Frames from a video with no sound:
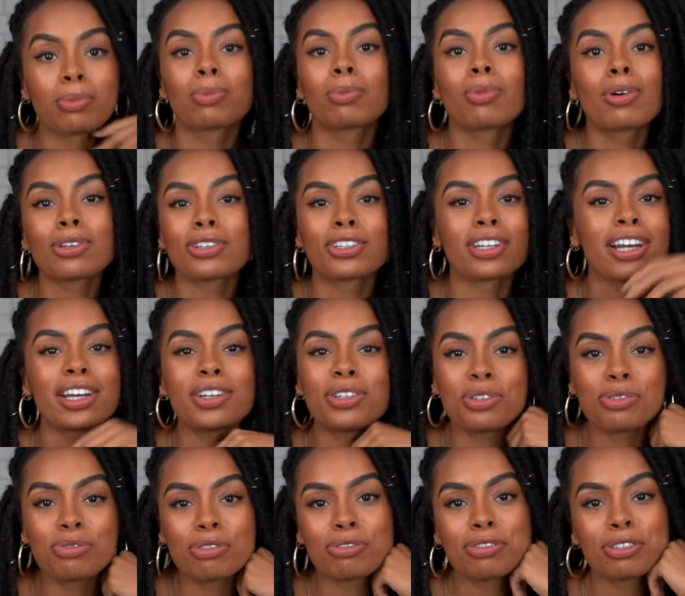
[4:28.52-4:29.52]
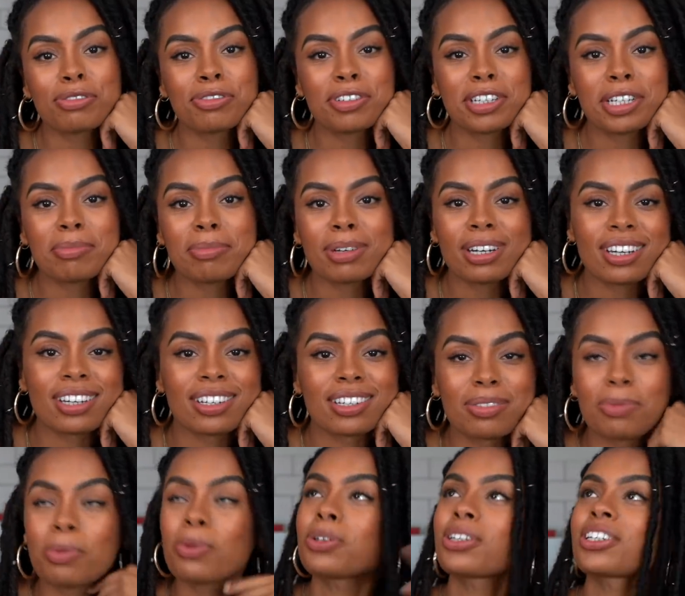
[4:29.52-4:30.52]
What shall I do for 15 minutes?
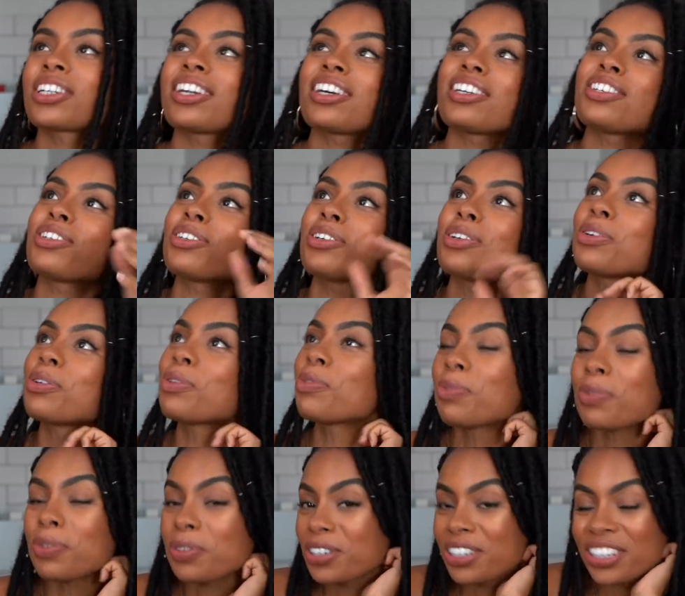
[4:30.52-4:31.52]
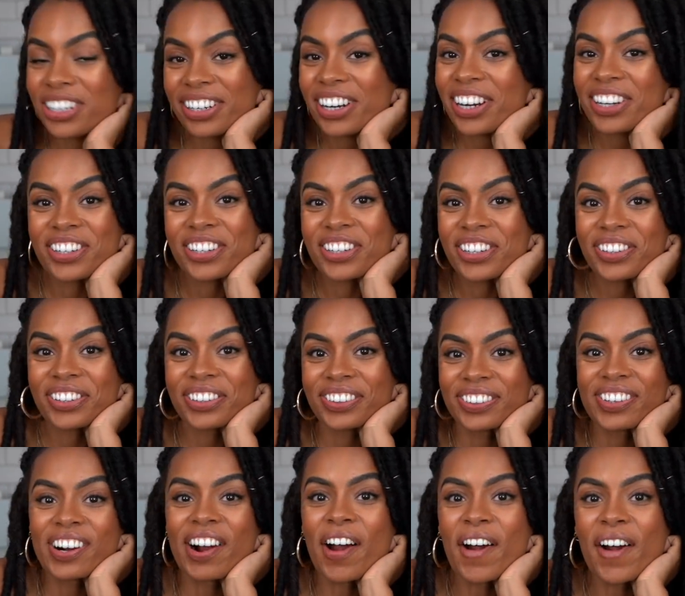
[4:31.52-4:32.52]
What shall I do? What shall I do?
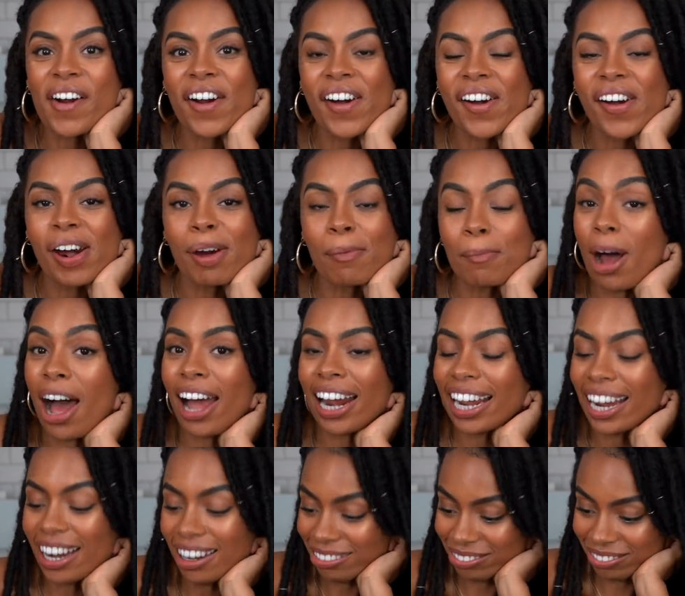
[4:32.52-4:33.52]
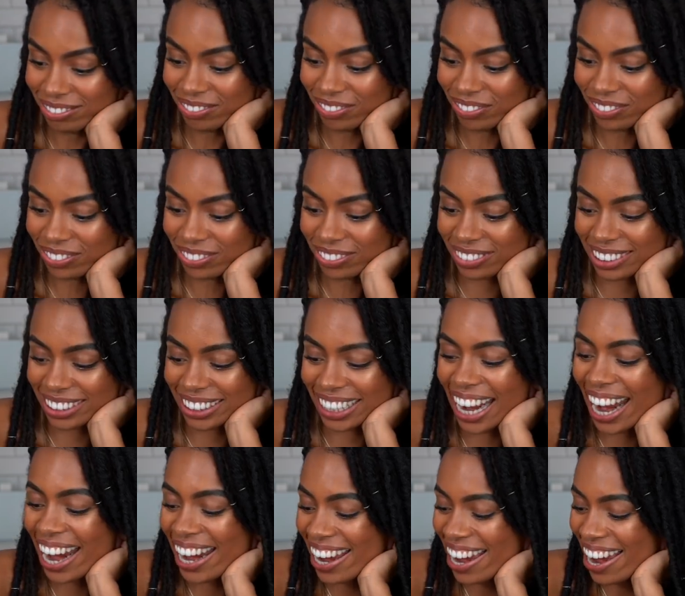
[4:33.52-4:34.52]
Marley?
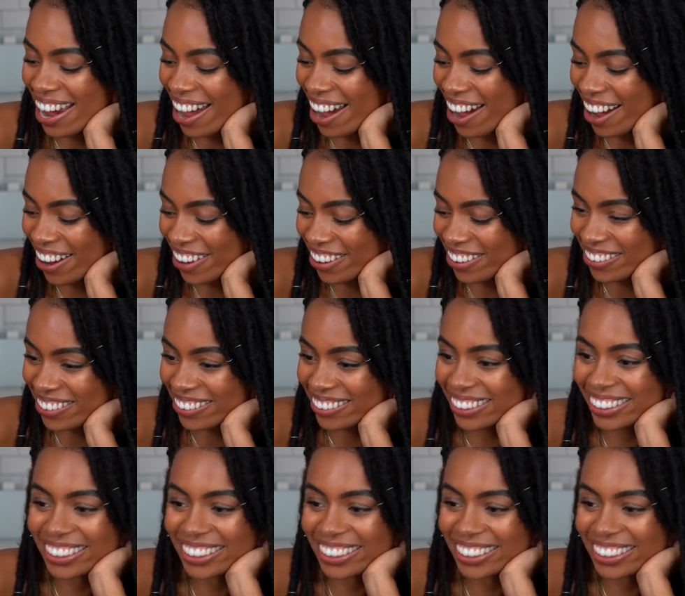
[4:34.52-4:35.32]
Hello.